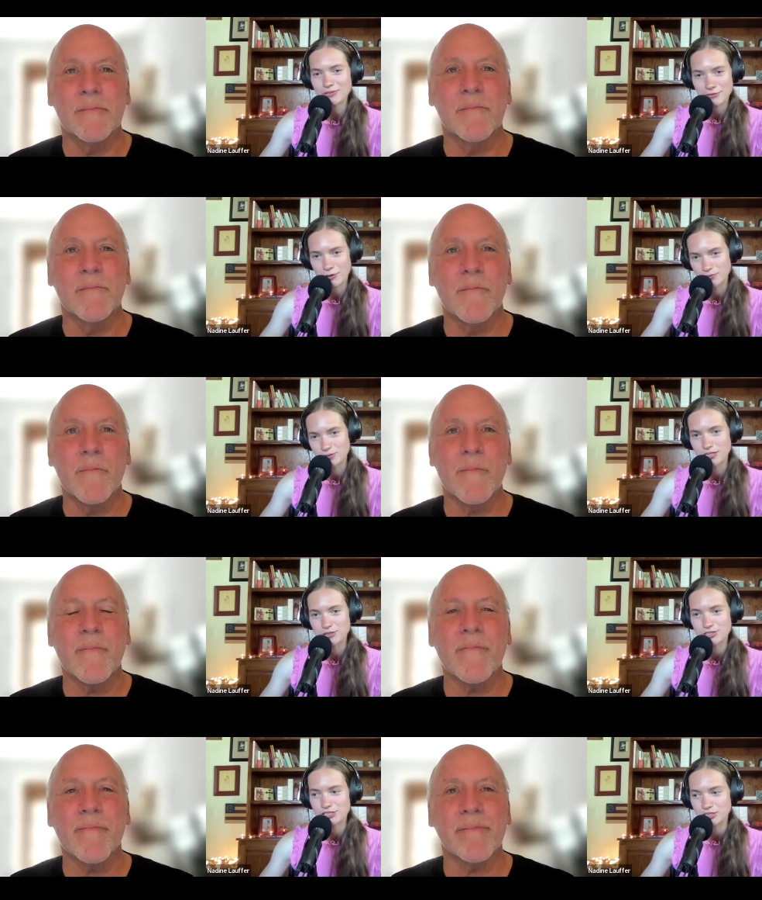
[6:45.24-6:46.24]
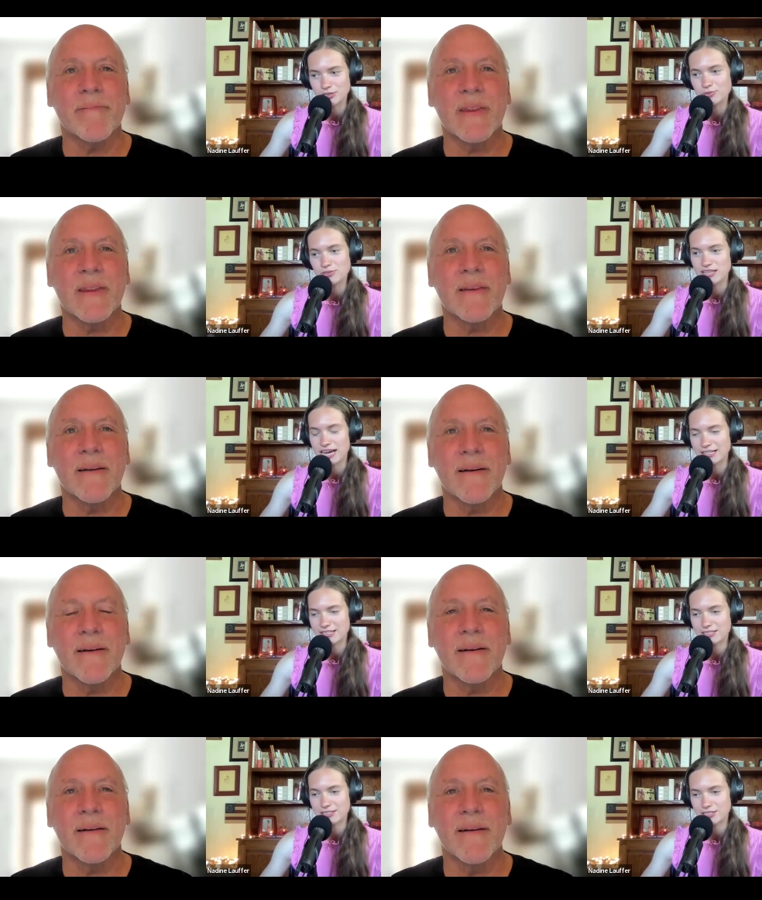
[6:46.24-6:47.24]
Speaker 1: you know, you love homeschooling. You should use
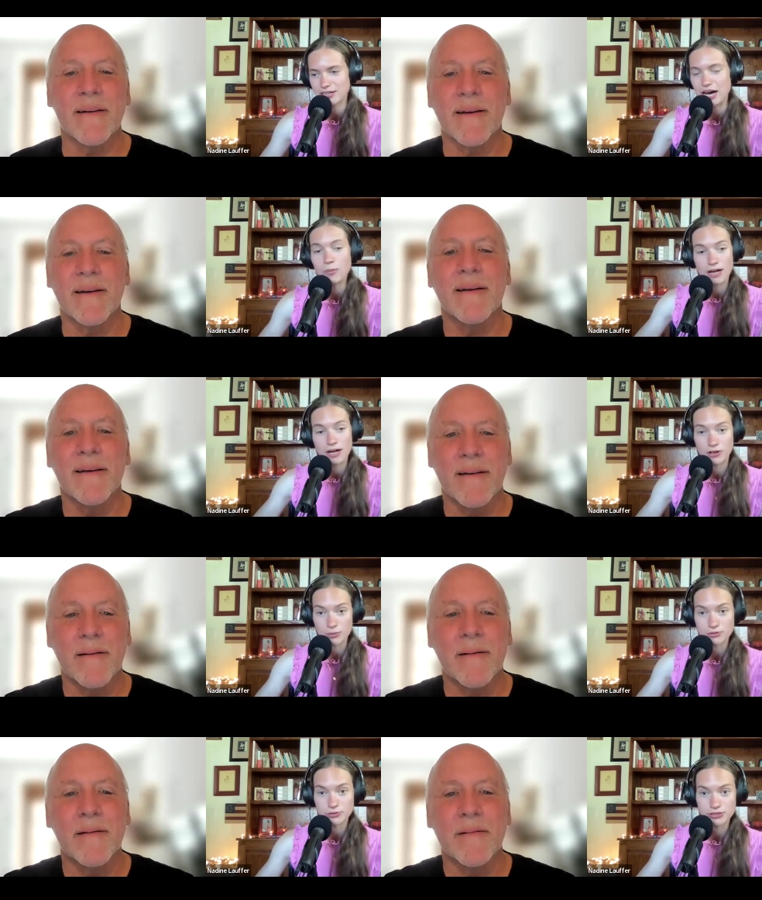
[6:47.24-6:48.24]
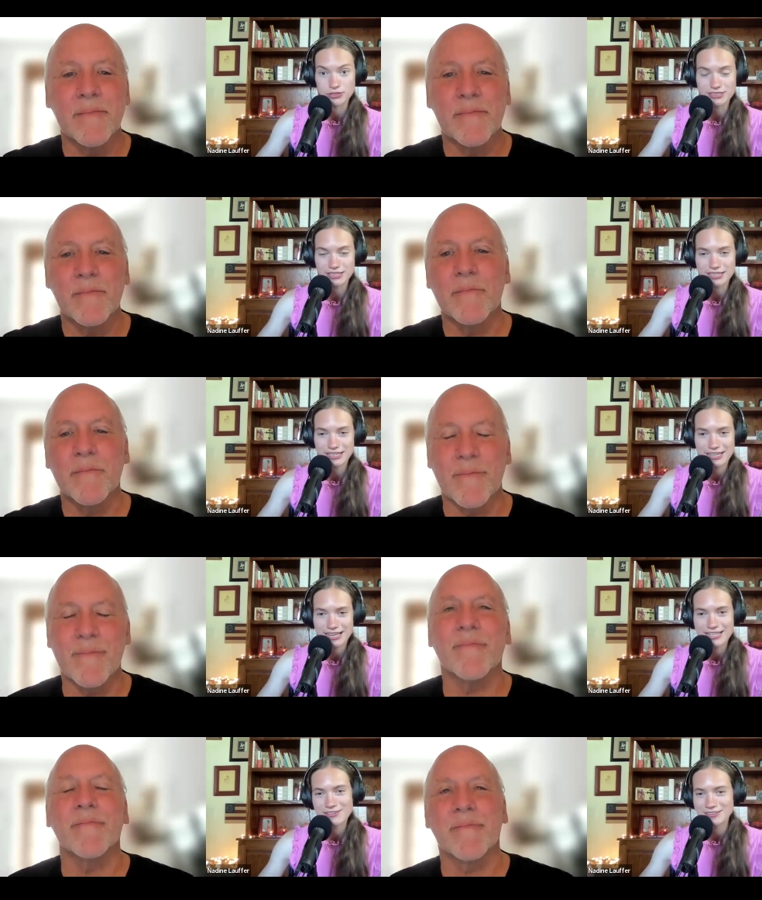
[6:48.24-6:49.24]
that to help other homeschoolers."
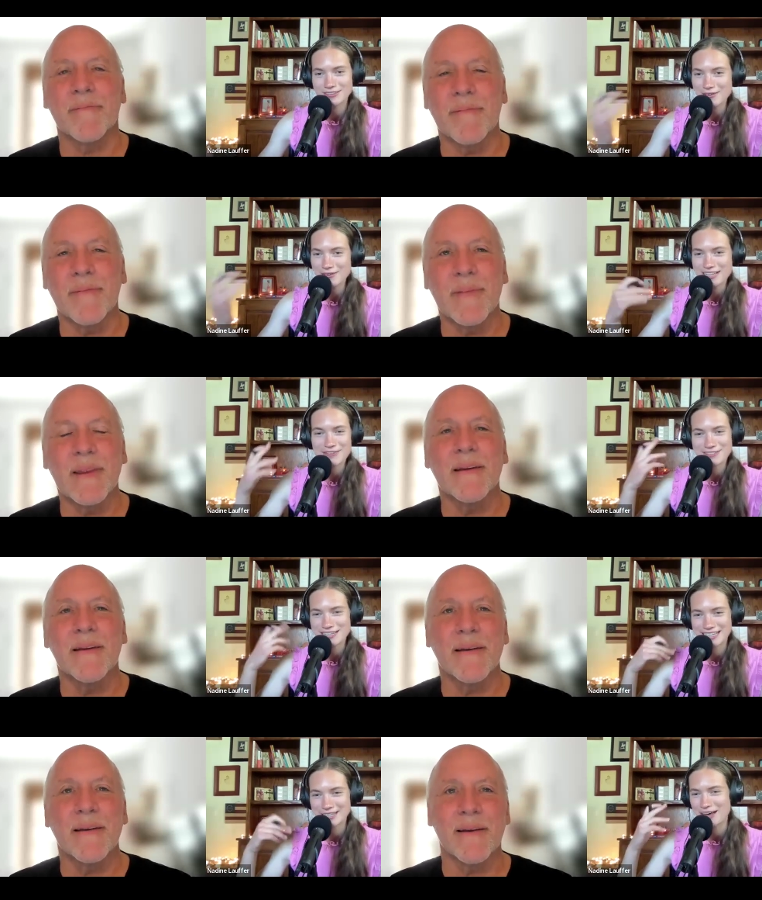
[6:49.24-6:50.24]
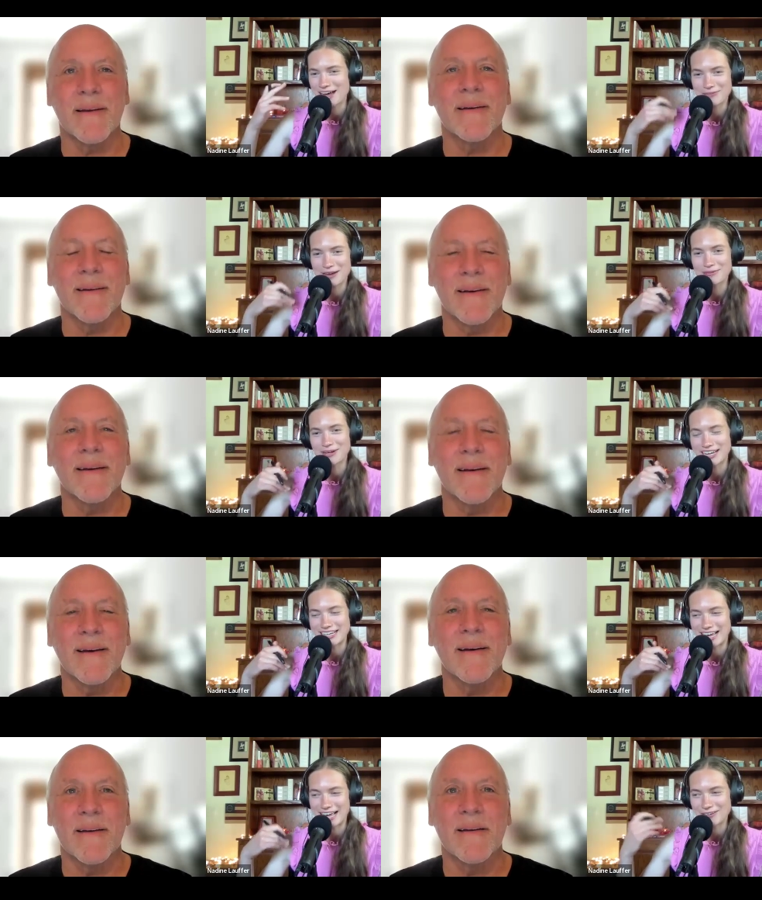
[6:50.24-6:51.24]
And so that was kind of sitting in the back of my
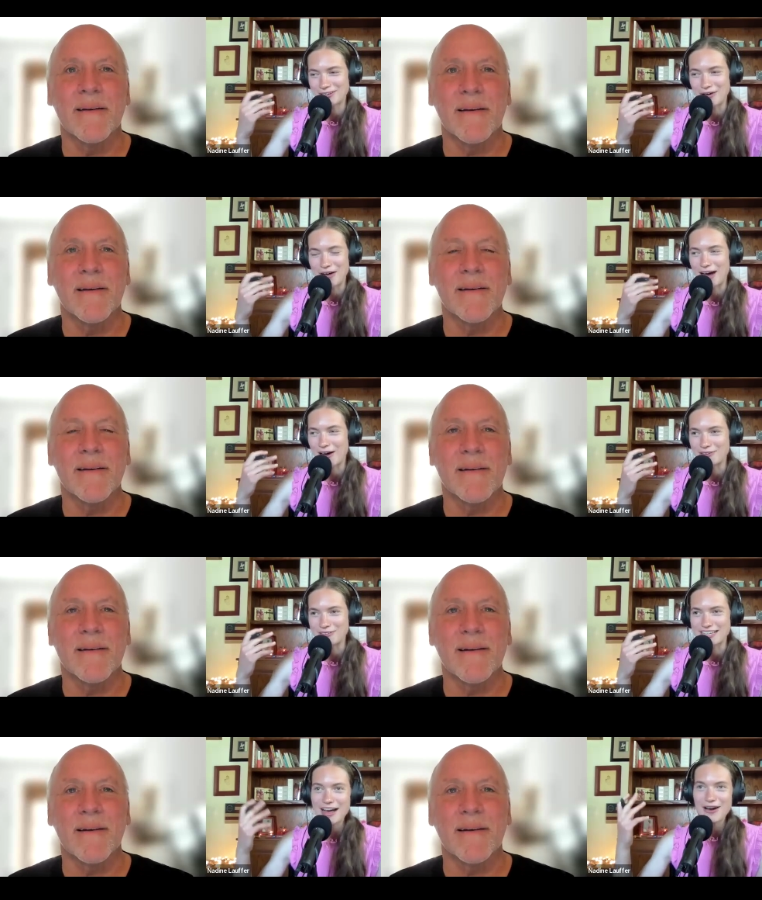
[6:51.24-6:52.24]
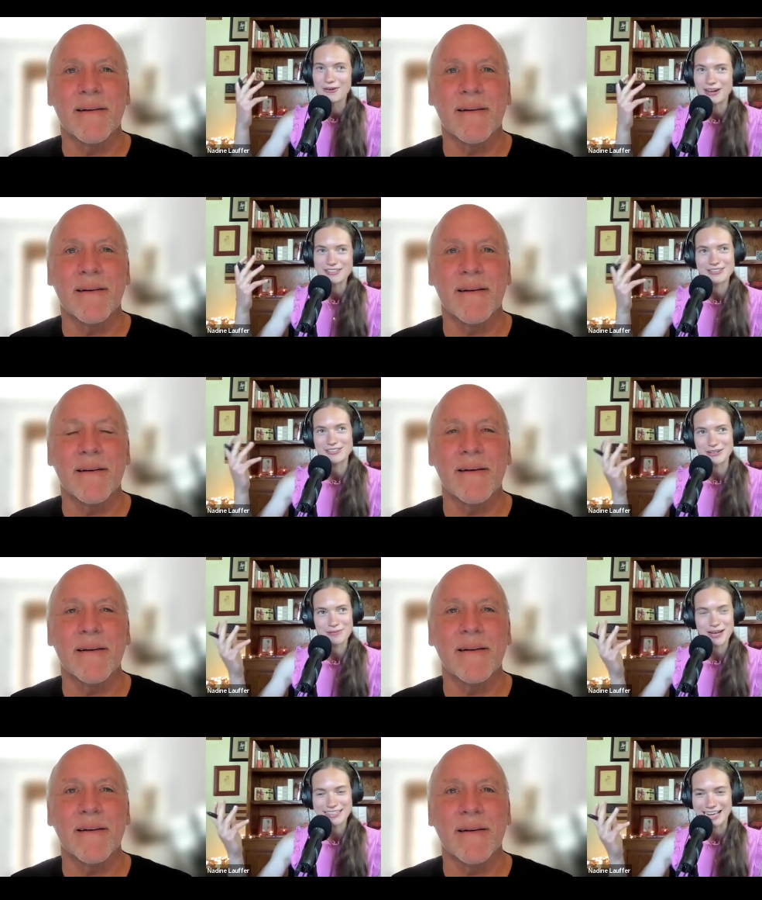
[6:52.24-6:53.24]
brain. I don't know how I was like, "Oh, I should start a
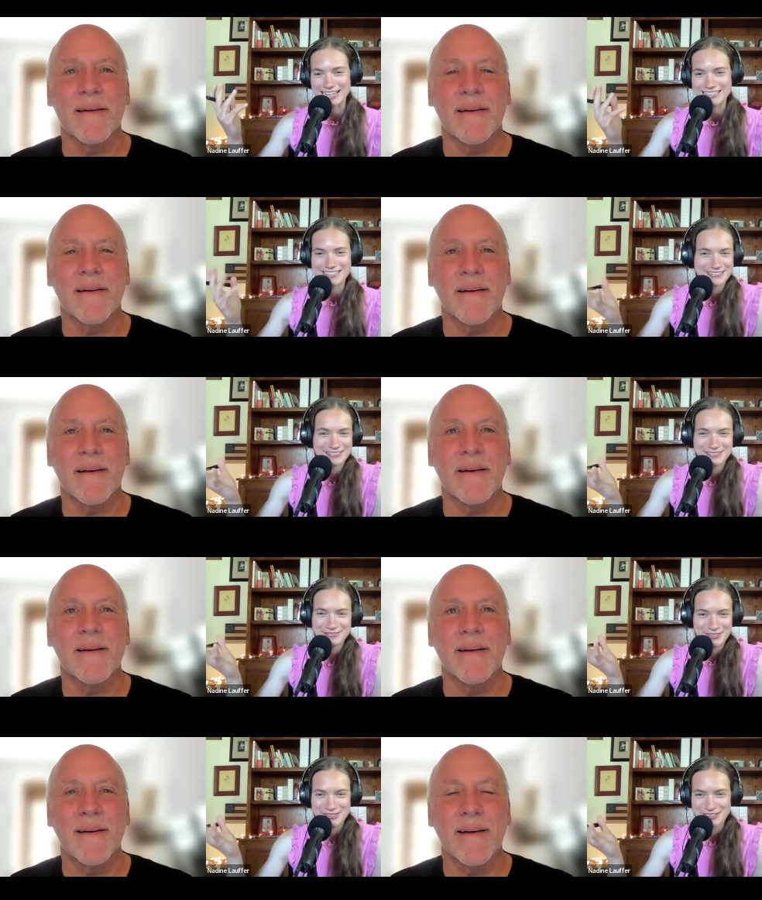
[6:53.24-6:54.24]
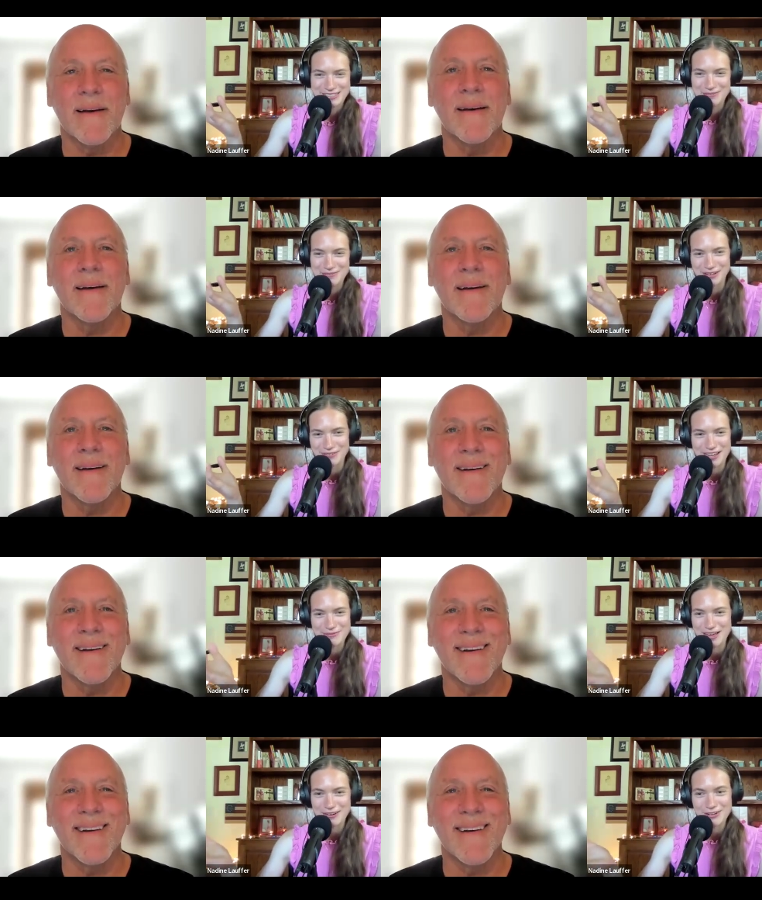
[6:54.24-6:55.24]
podcast." was just something
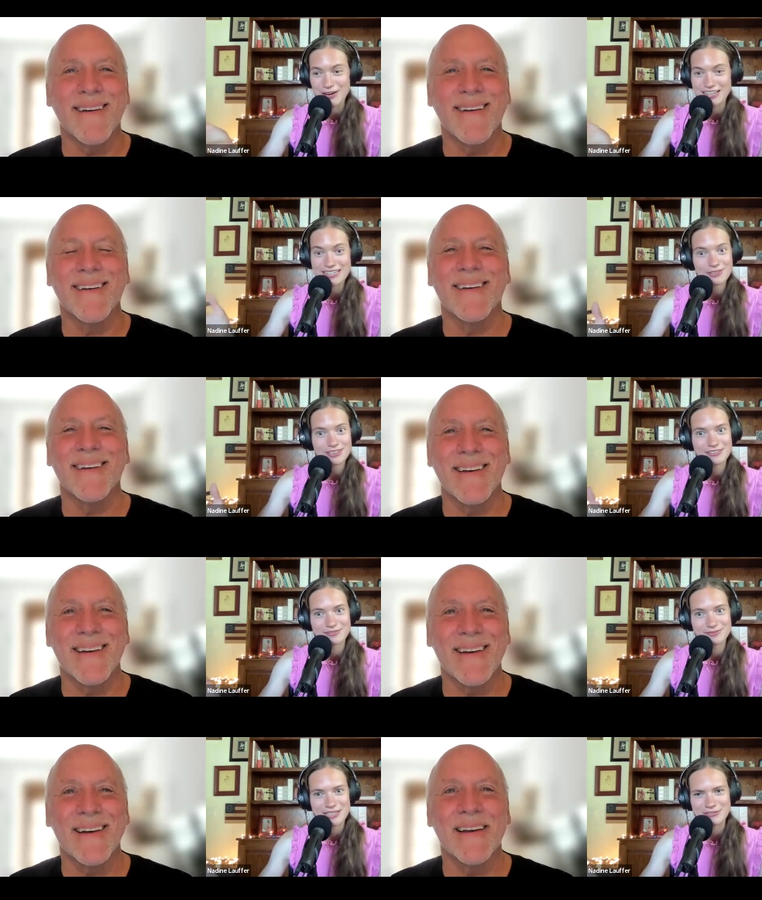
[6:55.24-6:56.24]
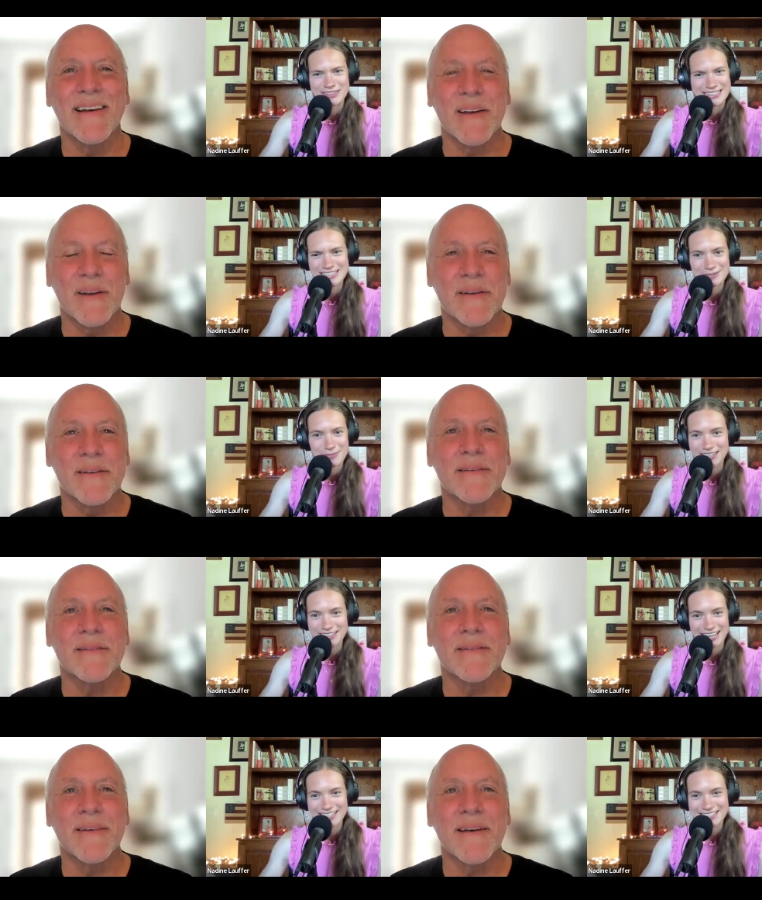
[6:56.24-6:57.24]
random. I don't know. I didn't really even listen to
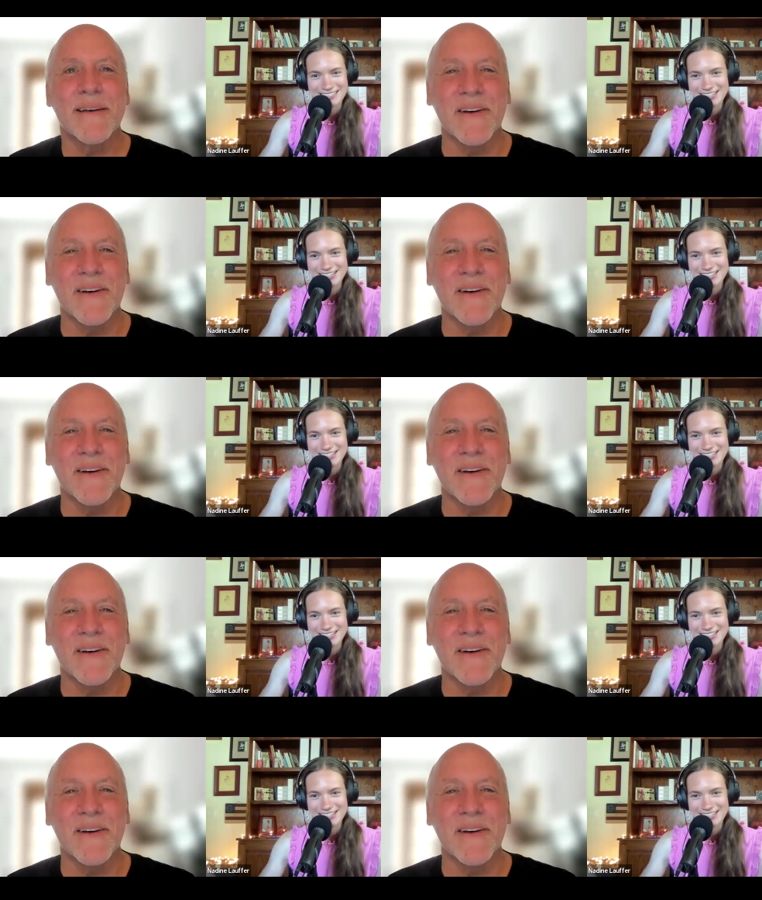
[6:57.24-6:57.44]
podcasts.